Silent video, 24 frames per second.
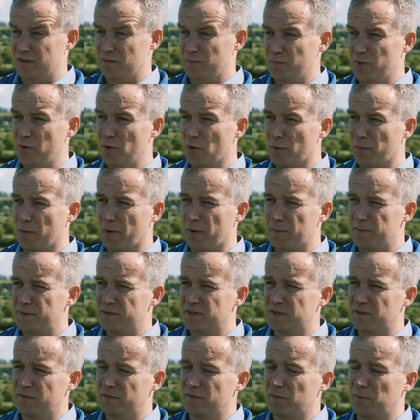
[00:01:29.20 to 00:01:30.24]
pure
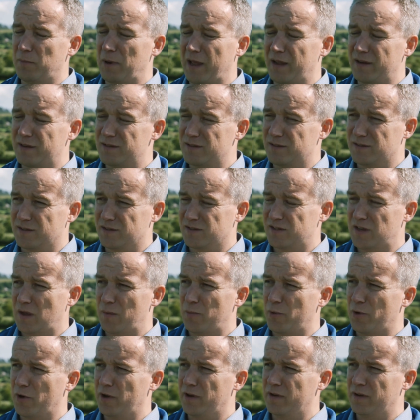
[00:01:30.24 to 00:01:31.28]
purpose of the plant, is to
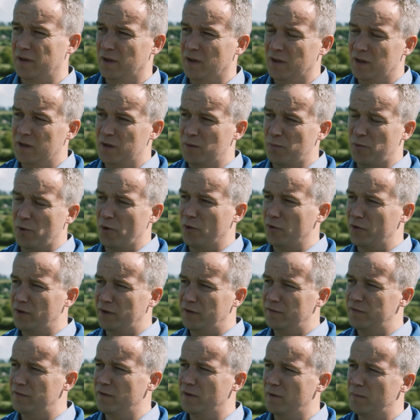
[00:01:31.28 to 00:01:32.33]
separate the
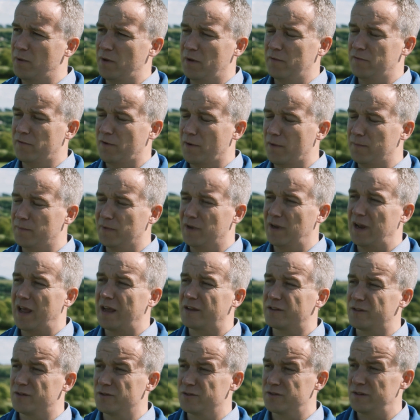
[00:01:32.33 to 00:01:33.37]
protein from the
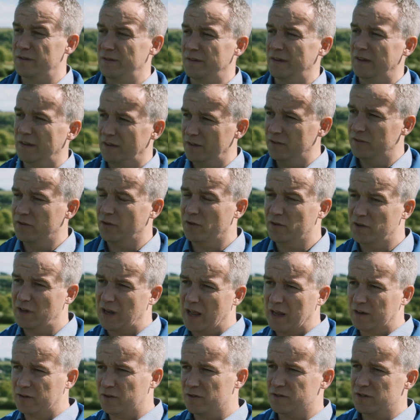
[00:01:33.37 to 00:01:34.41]
lactose. So the
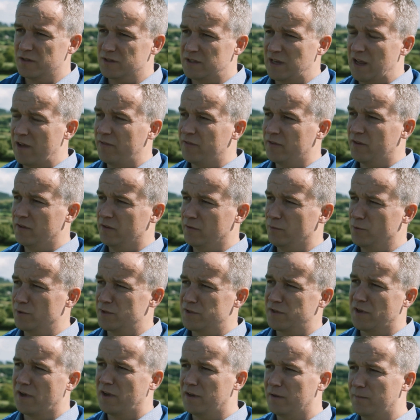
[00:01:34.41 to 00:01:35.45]
lactose is left to one
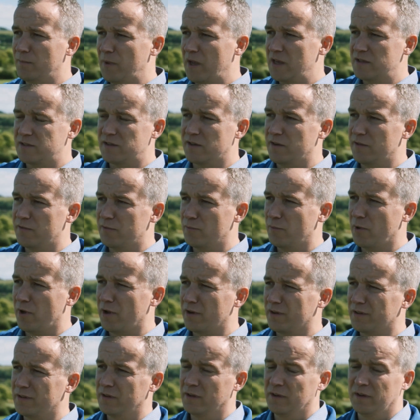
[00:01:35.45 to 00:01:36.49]
side and makes a different
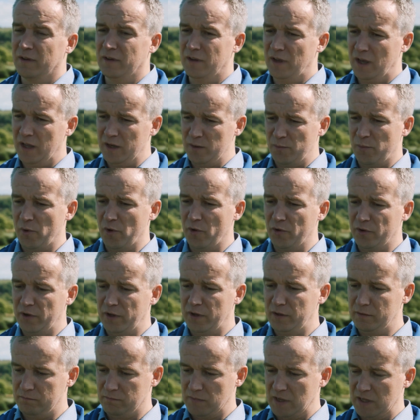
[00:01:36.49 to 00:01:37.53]
product, and the
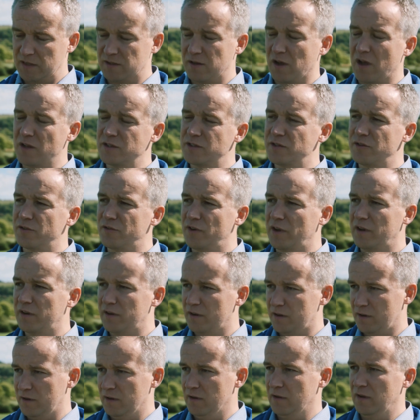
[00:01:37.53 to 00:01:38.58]
protein gets
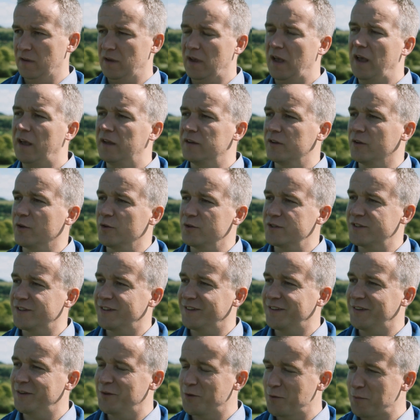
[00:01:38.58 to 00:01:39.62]
concentrated and goes
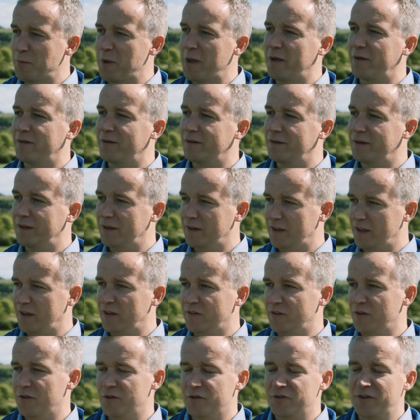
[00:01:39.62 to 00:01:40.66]
into your powder and
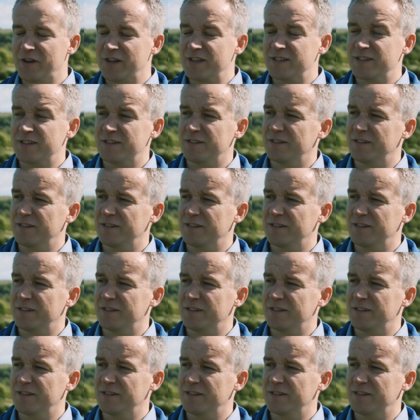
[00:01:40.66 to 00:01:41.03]
into your drinks.